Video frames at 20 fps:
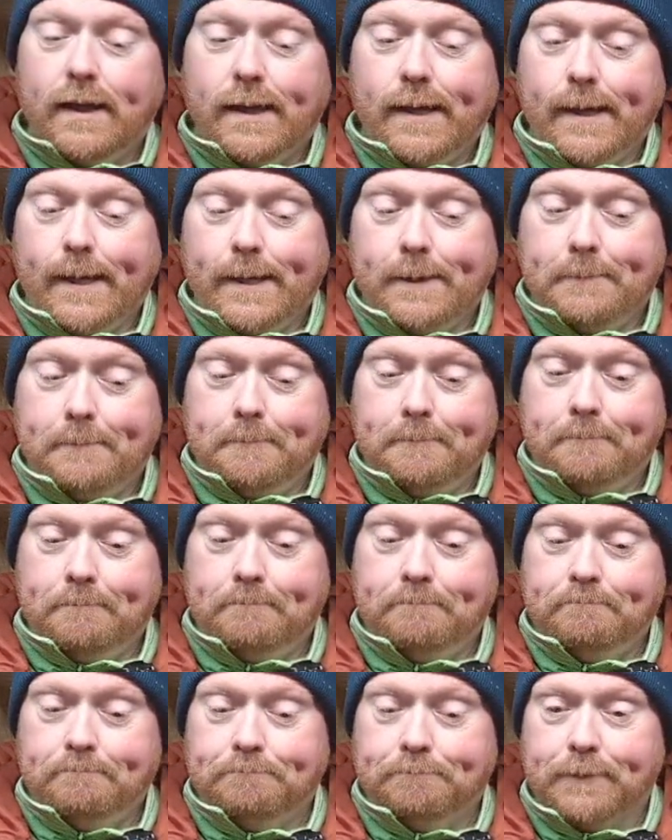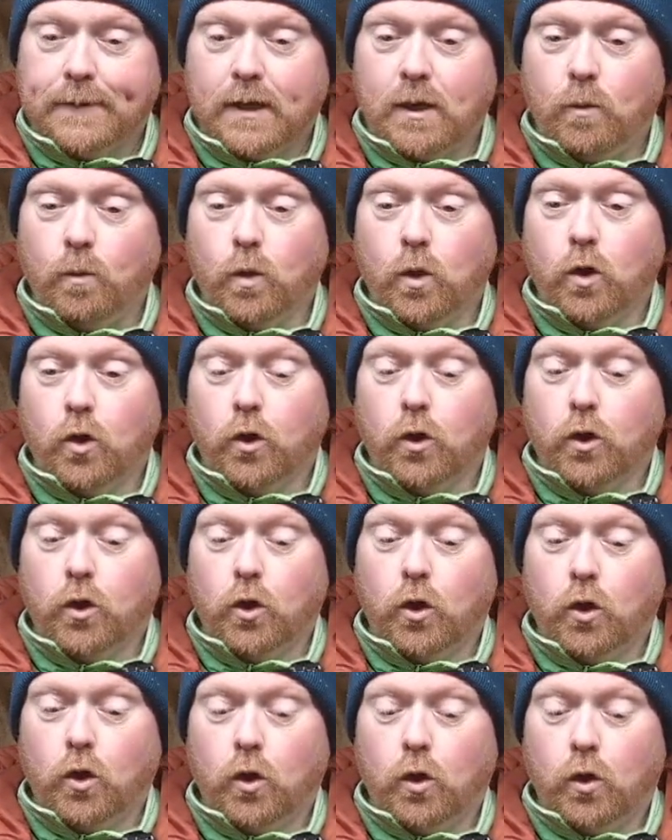And we're going to
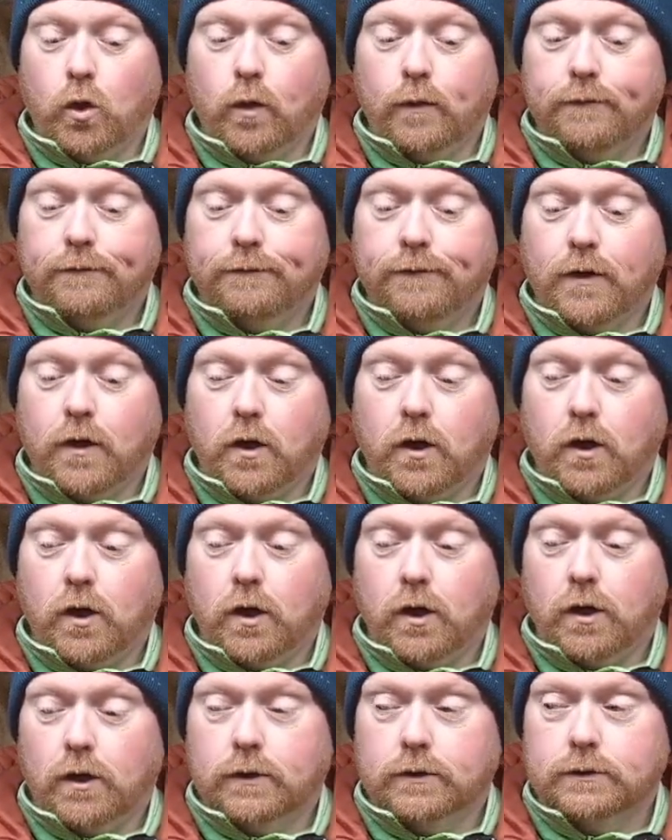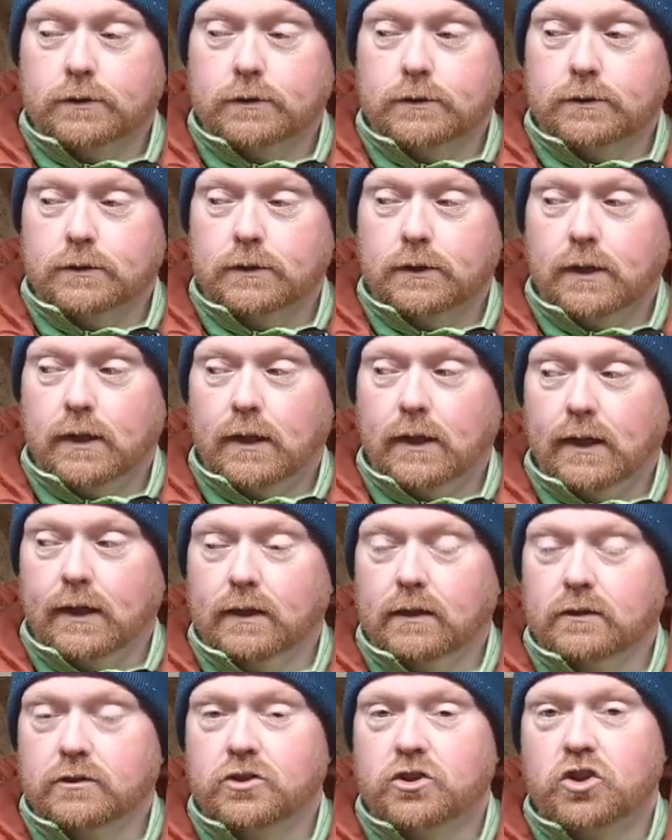go for a
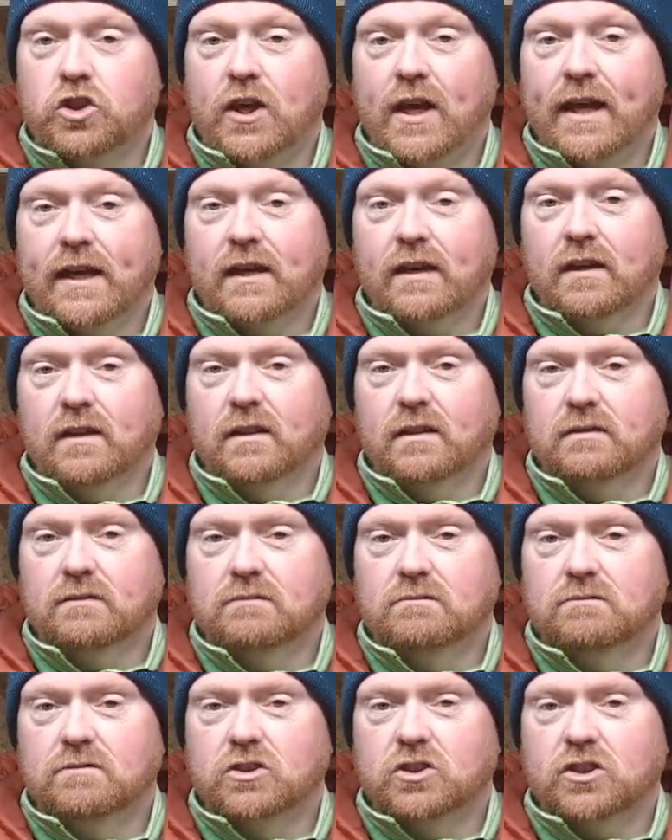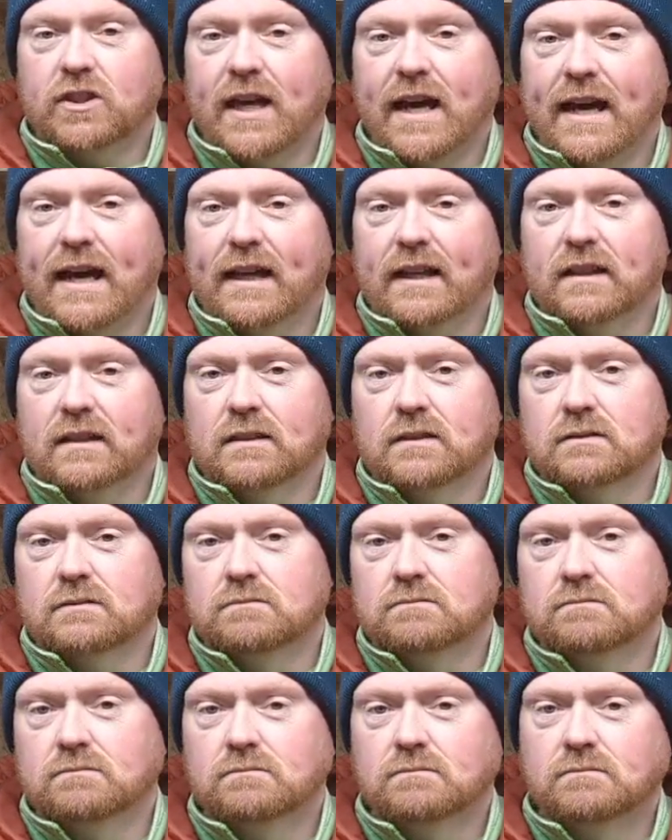little shaker style
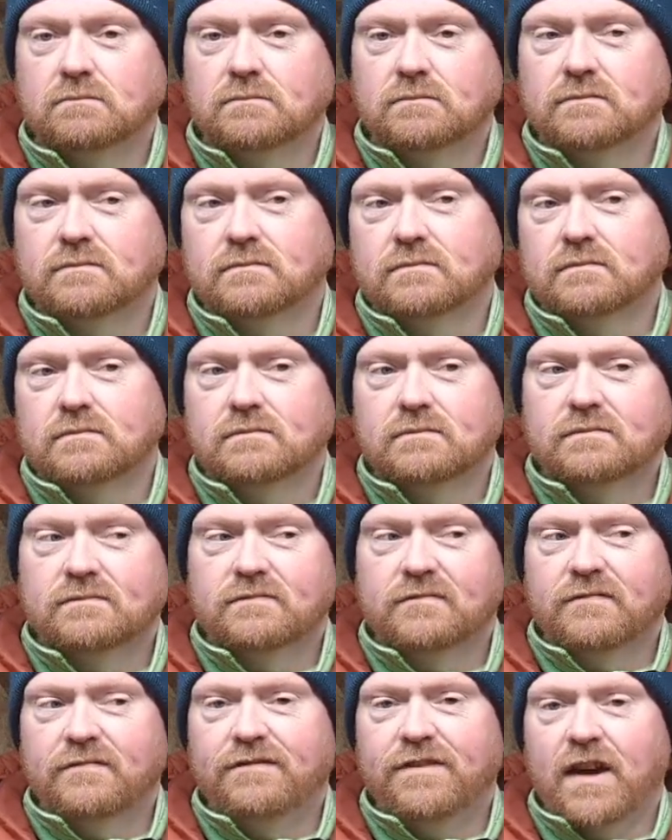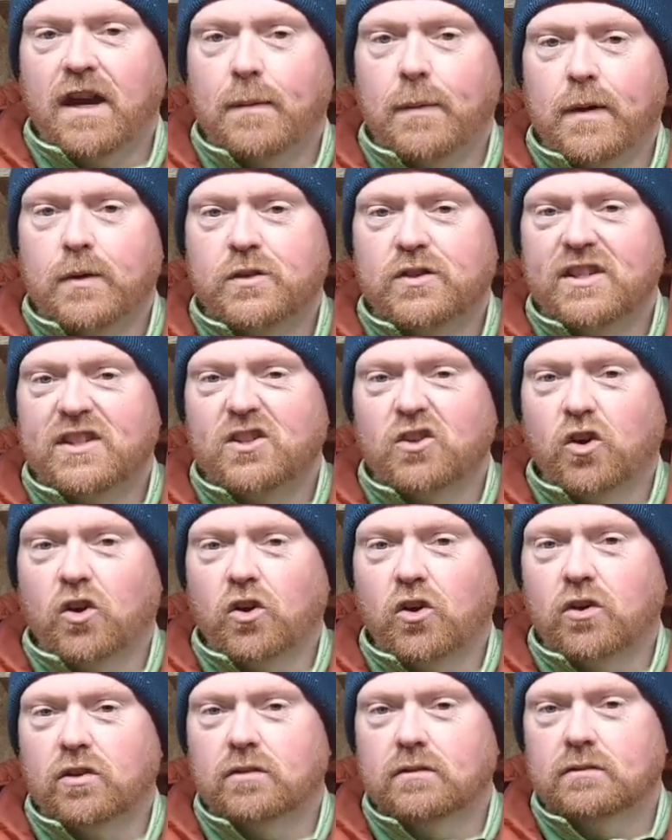farmhousey
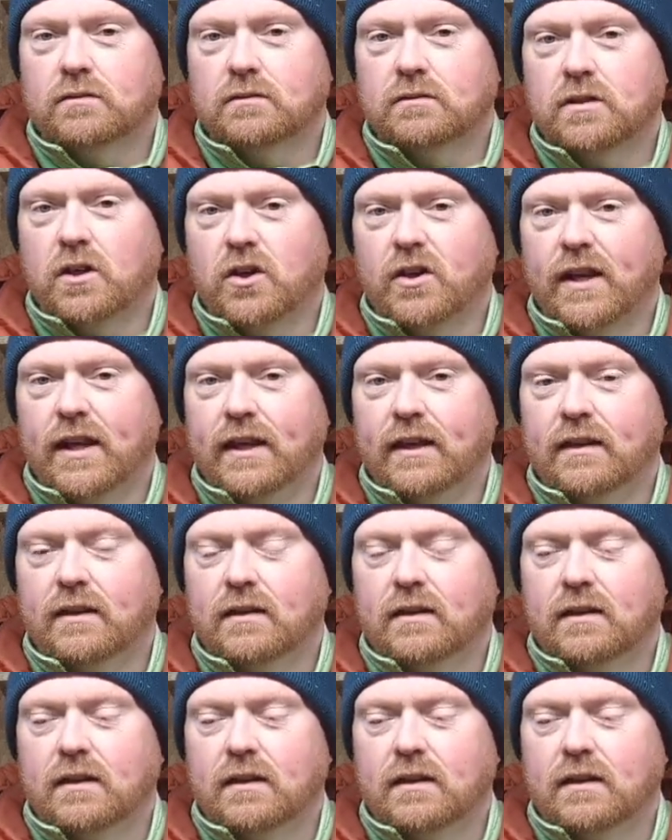door on it,